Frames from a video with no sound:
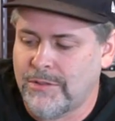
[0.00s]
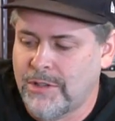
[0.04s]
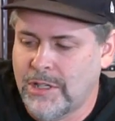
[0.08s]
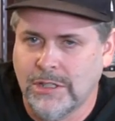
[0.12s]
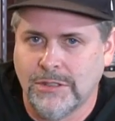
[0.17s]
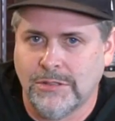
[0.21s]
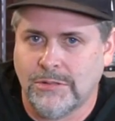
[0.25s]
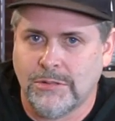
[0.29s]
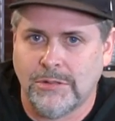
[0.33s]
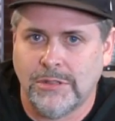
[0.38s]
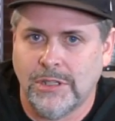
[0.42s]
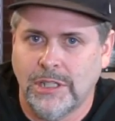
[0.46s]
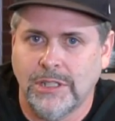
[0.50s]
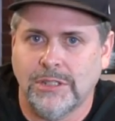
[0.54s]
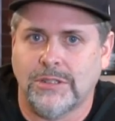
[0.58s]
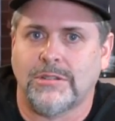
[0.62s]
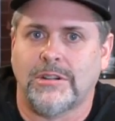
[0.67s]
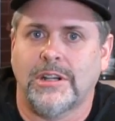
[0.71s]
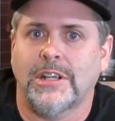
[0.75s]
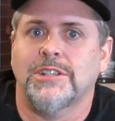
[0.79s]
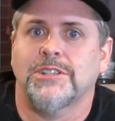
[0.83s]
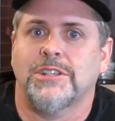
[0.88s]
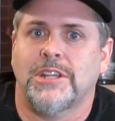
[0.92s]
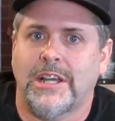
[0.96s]
He's
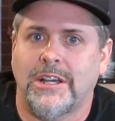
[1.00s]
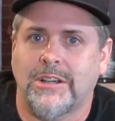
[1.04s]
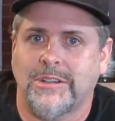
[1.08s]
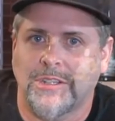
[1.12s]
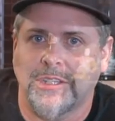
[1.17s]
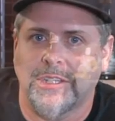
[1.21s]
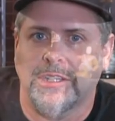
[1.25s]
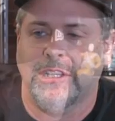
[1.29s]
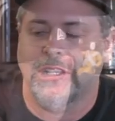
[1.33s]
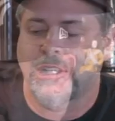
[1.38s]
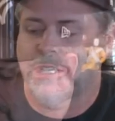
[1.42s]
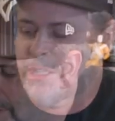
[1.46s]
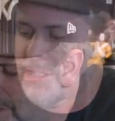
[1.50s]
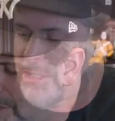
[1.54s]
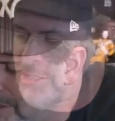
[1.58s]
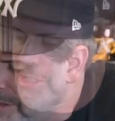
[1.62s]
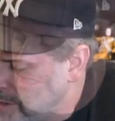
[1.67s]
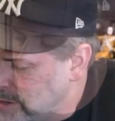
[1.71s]
crazy how good he is.